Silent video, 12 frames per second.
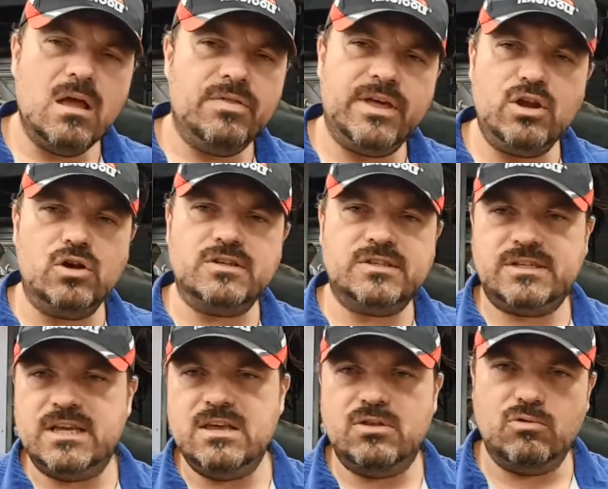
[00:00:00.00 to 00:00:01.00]
They don't
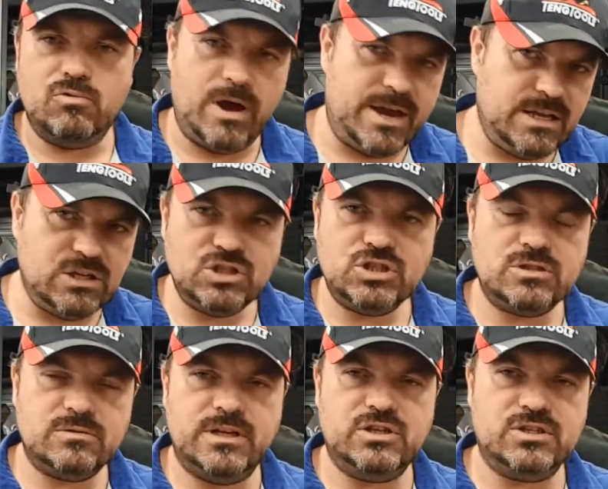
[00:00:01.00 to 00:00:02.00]
see the range,
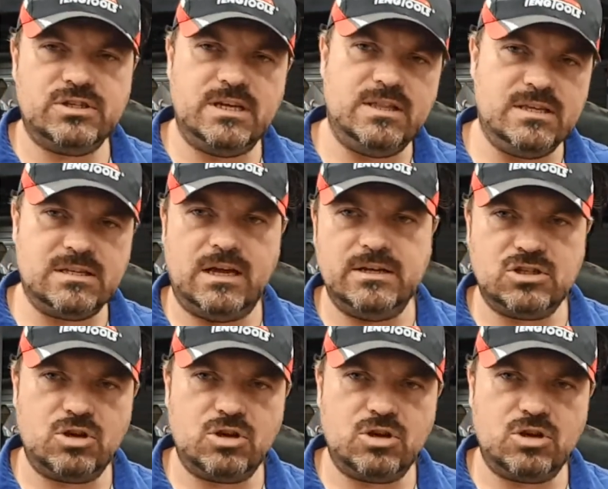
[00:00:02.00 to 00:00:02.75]
they just see these lights